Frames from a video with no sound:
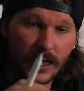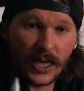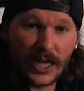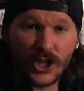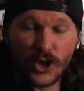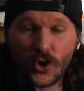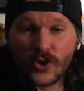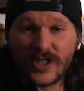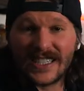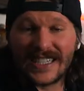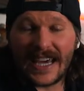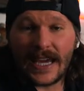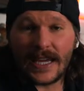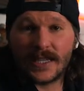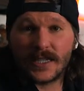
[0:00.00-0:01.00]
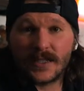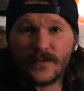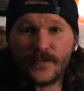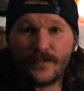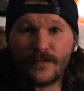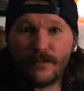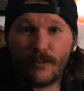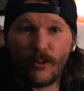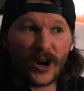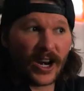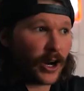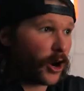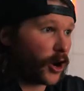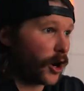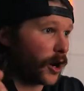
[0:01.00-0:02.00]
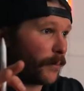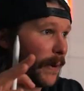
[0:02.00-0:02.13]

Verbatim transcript: In the olden days, when our